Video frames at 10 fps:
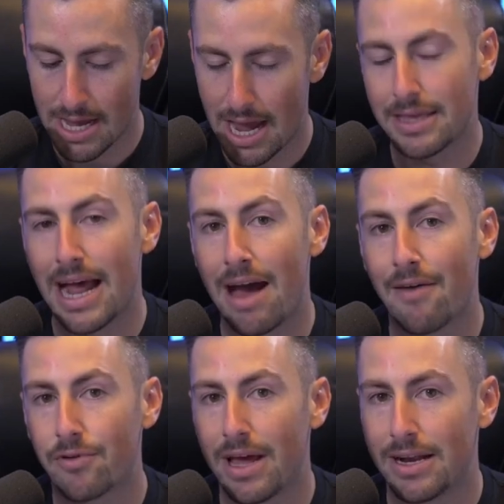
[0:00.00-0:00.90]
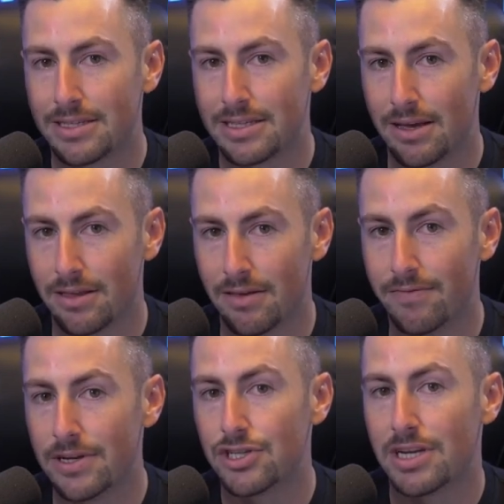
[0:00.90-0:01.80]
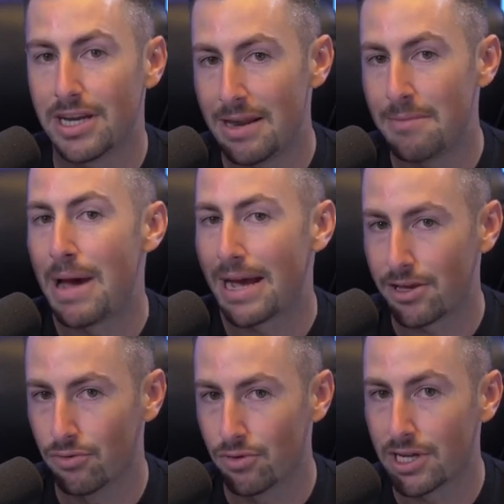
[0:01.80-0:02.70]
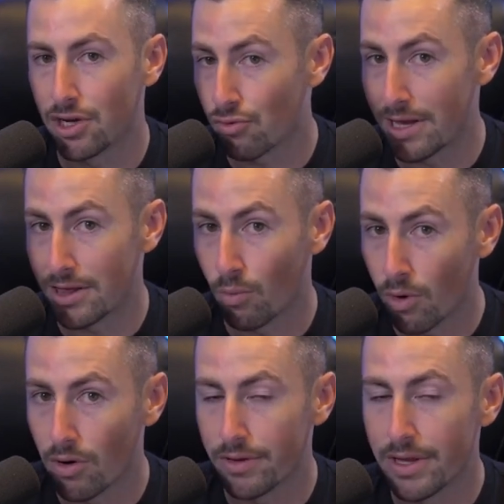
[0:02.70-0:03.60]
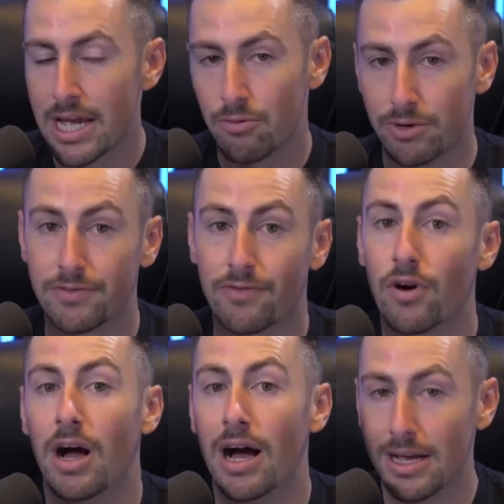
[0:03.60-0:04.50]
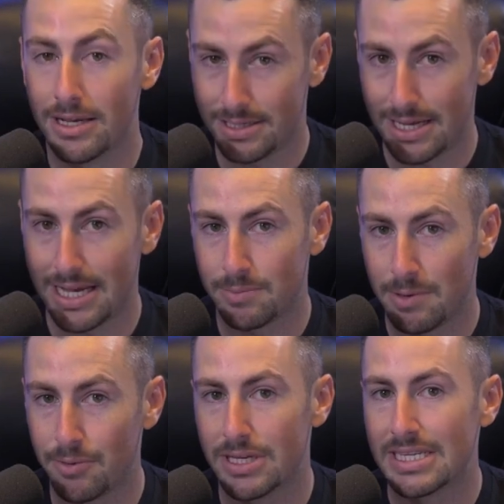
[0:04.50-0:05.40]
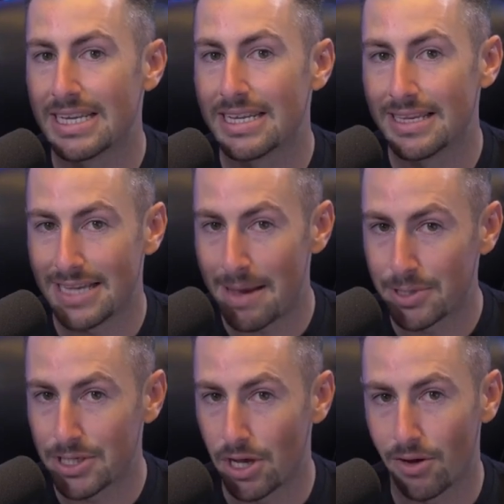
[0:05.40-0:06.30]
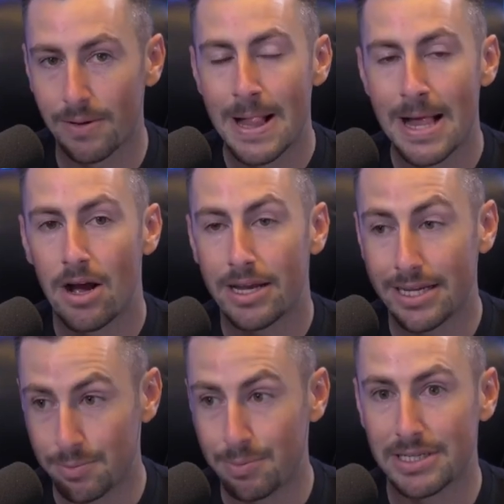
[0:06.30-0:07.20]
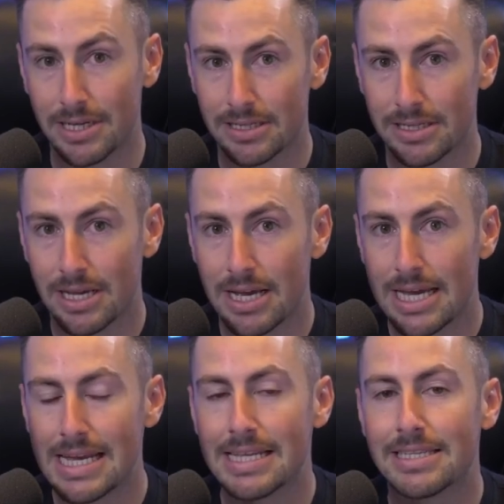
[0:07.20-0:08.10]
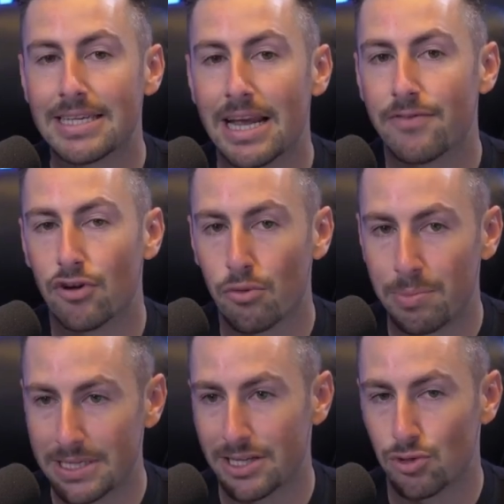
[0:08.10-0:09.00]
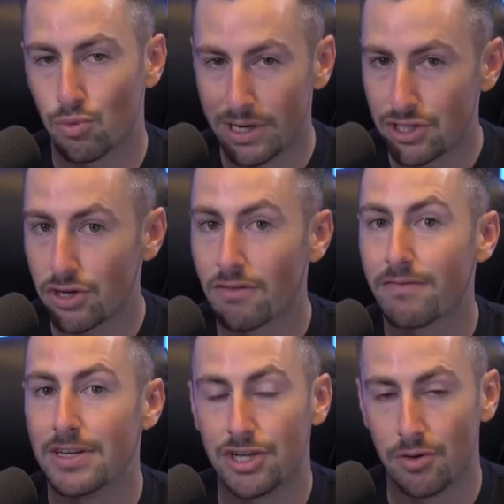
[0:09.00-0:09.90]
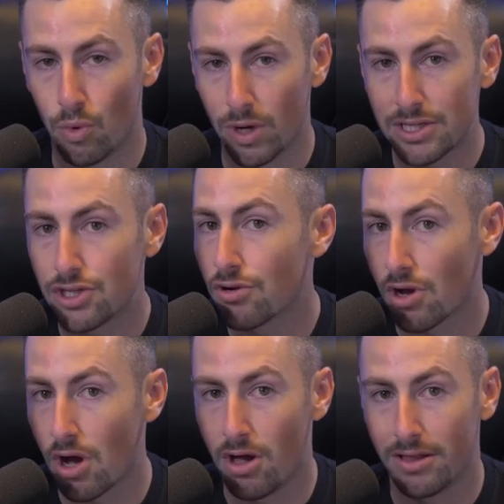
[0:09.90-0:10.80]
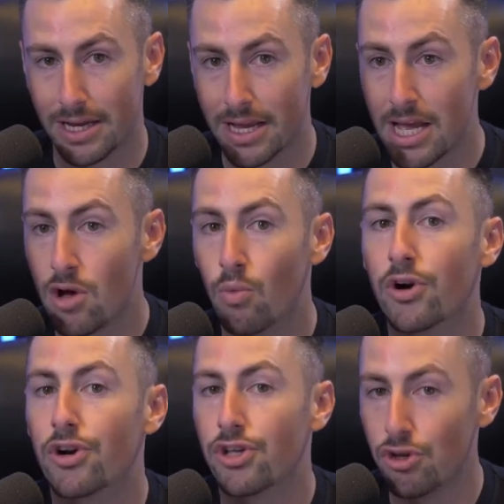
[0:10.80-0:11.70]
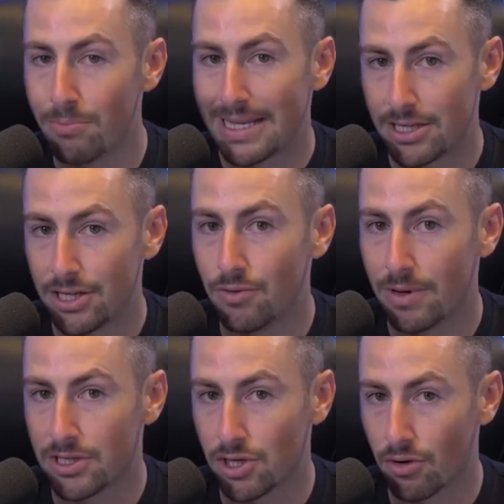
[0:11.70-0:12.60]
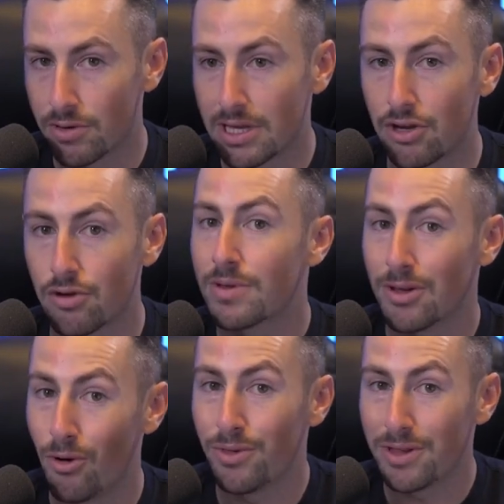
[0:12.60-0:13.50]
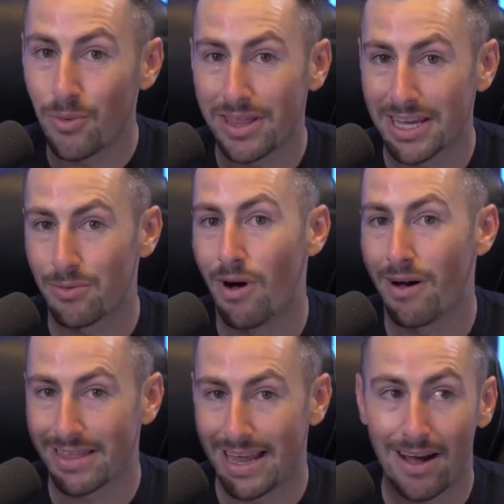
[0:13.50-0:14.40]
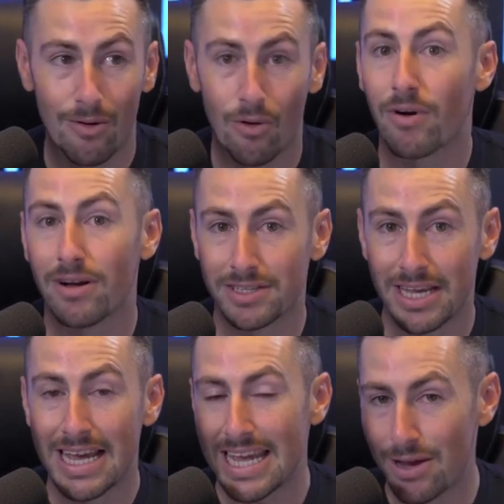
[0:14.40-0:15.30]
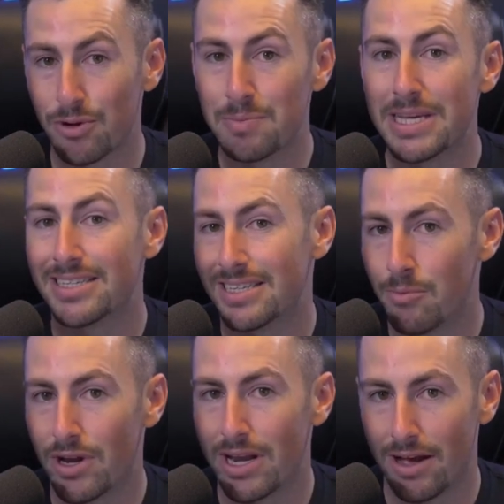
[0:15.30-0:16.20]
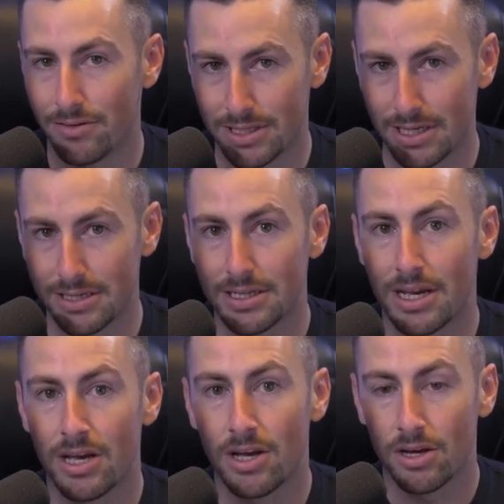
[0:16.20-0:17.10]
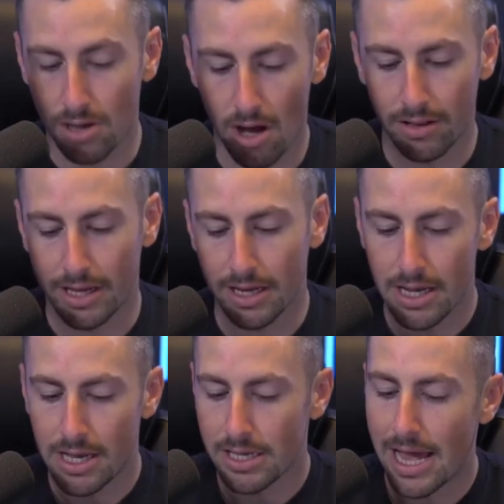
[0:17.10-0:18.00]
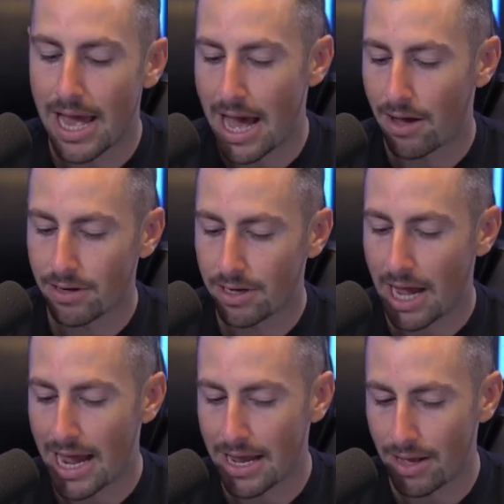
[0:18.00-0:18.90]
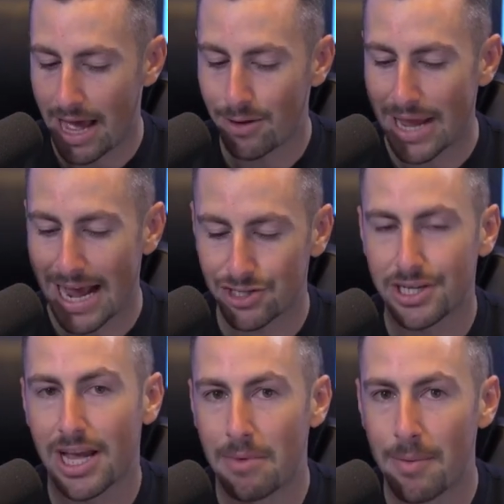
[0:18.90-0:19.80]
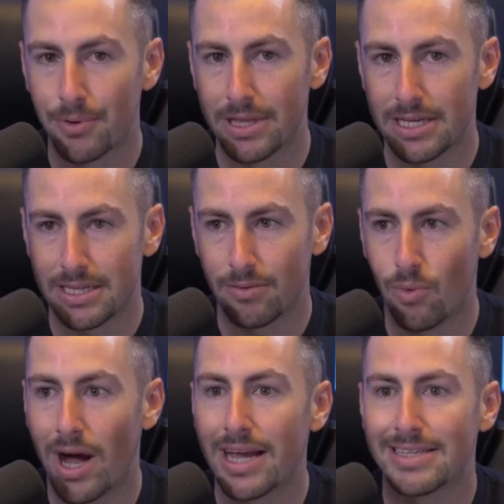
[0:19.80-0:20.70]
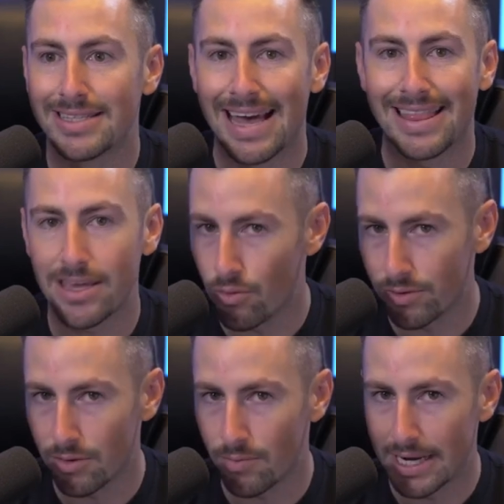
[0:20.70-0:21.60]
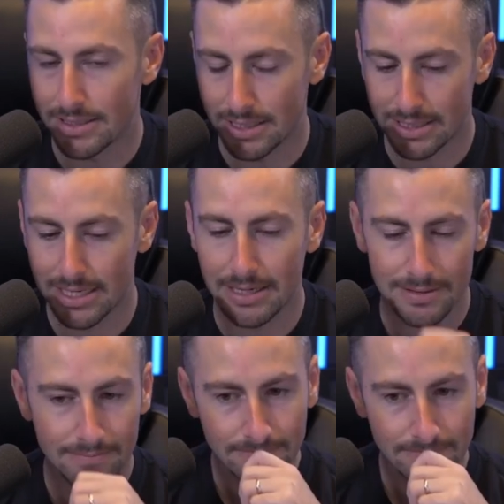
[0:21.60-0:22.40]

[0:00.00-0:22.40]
And then after that is the, the vision and impact that you're looking to create in the world, which for us as people listening to this episode is business. Inside of your business, what is your vision? What is your calling? What are you meant to do on this earth? And you're the only one that can walk that out, or else it would be someone else's calling. Yet how did I, how did we actually come up with this? And why is that the only way to success?